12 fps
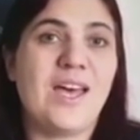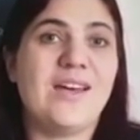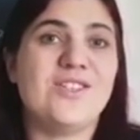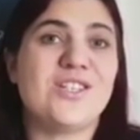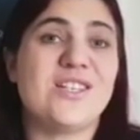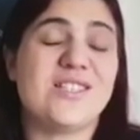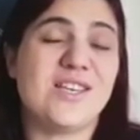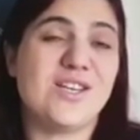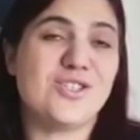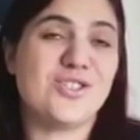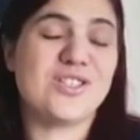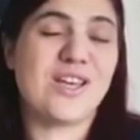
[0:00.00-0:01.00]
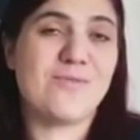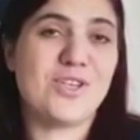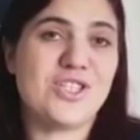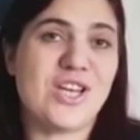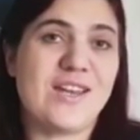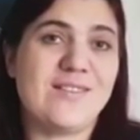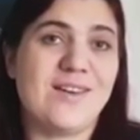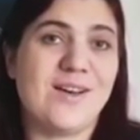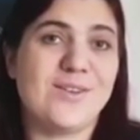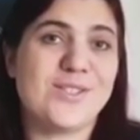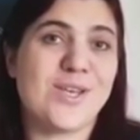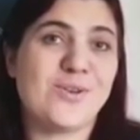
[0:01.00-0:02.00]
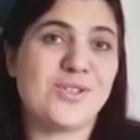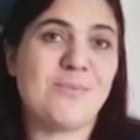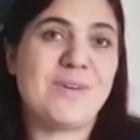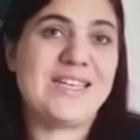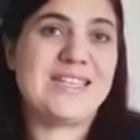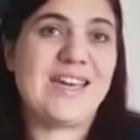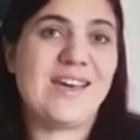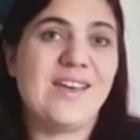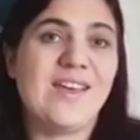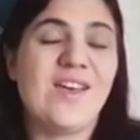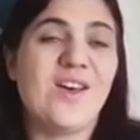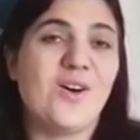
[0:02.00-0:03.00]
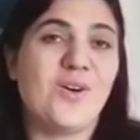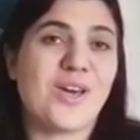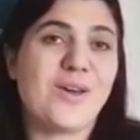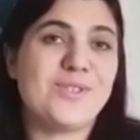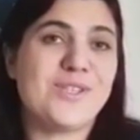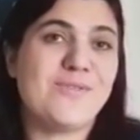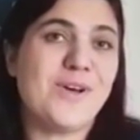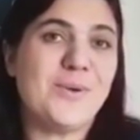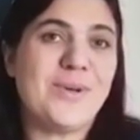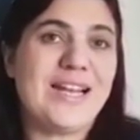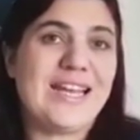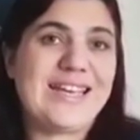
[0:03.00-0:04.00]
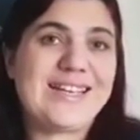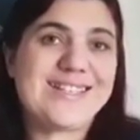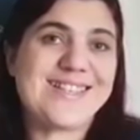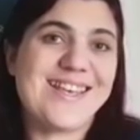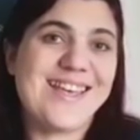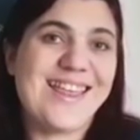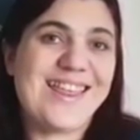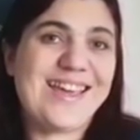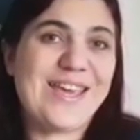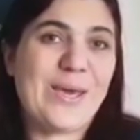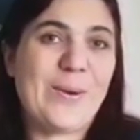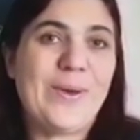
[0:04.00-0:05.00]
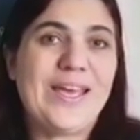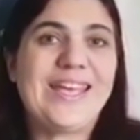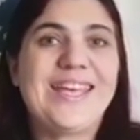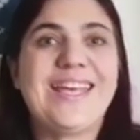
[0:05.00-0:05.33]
And you can search Just Average Jen on social media or go to the following links. Thank you.